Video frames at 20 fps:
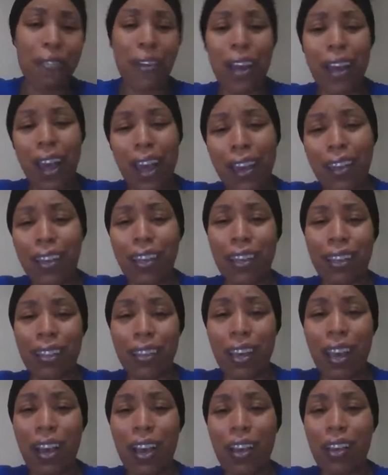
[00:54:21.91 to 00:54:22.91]
Fuck out of
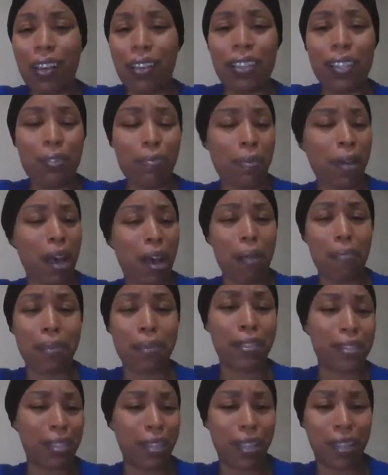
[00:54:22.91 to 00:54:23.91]
here, y'all. Get some
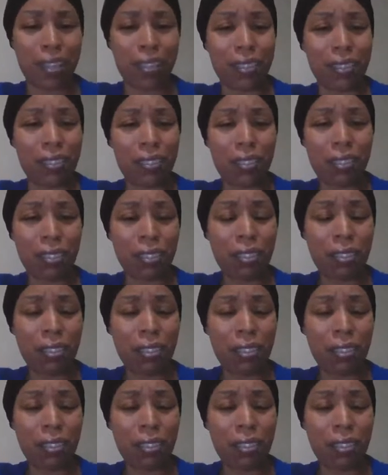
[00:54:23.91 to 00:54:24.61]
common sense.